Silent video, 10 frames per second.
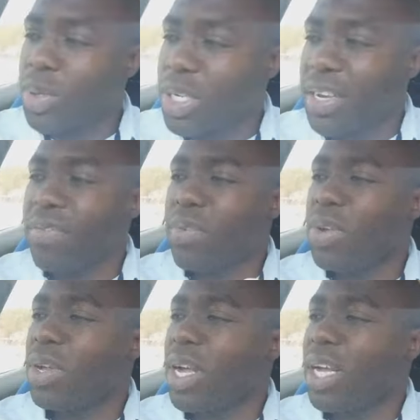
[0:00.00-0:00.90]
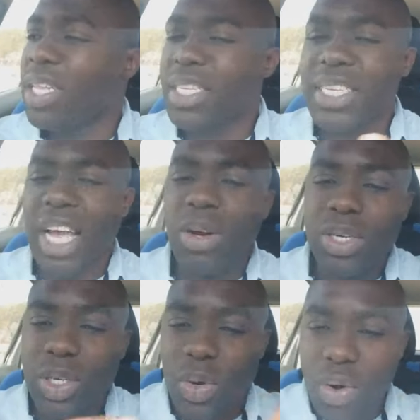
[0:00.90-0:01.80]
give this
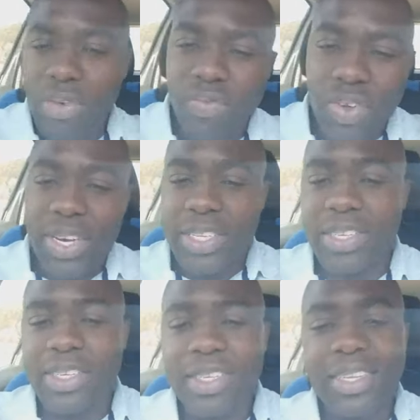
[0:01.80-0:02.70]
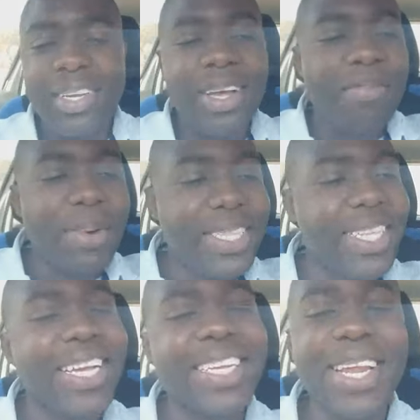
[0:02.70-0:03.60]
country your confidence. But
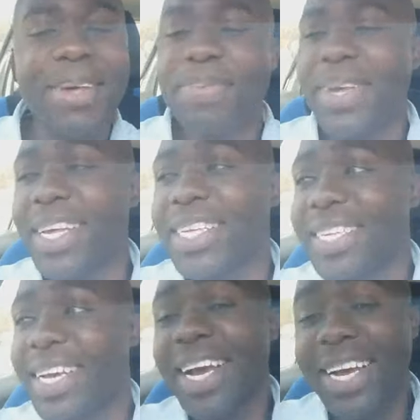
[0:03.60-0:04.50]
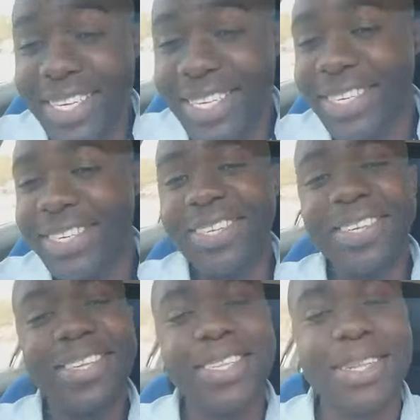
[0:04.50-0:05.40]
then it appears, hey,
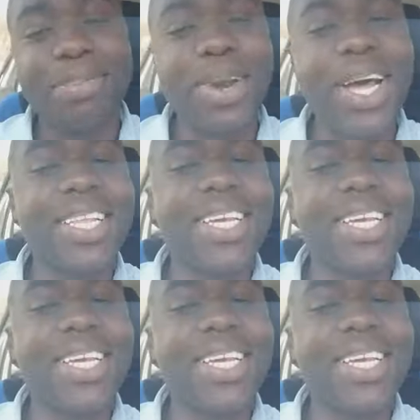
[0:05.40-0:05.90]
the brother